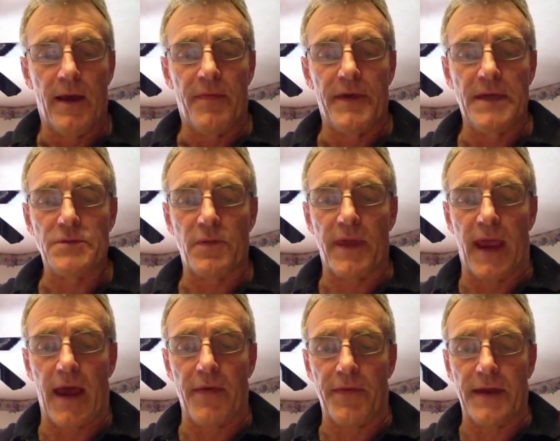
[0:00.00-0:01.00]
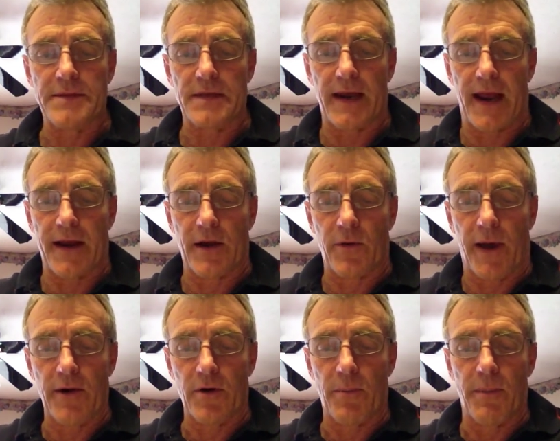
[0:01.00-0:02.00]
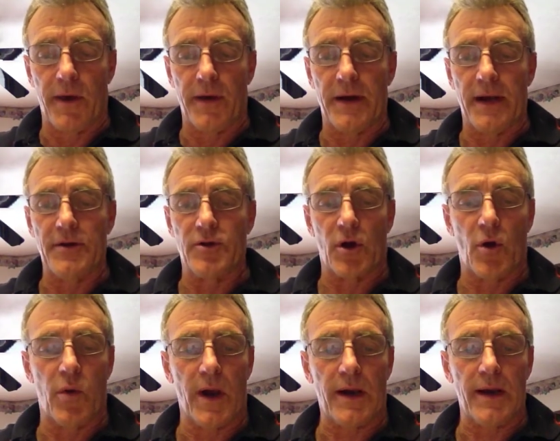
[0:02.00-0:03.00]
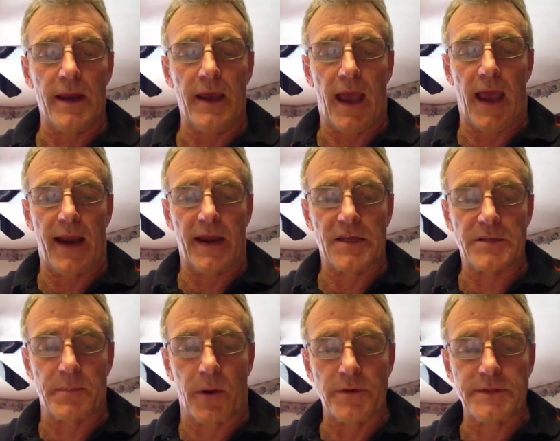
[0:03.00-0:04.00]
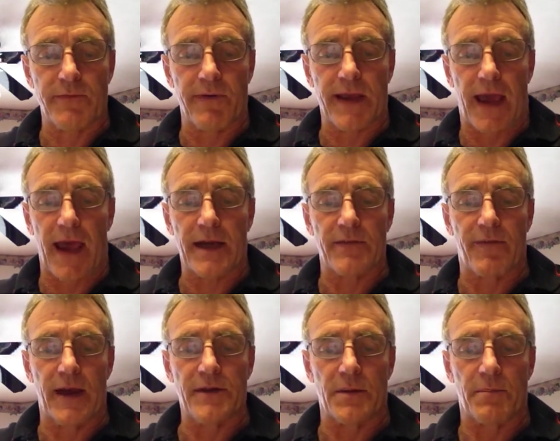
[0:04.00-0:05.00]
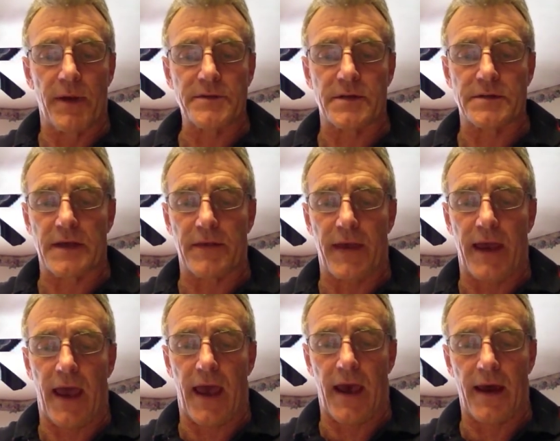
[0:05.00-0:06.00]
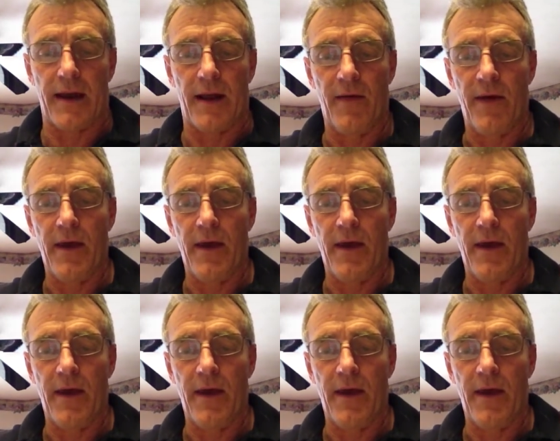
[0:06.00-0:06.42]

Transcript: These were the athletes that had a greater ability to quickly and explosively activate the muscles that they had.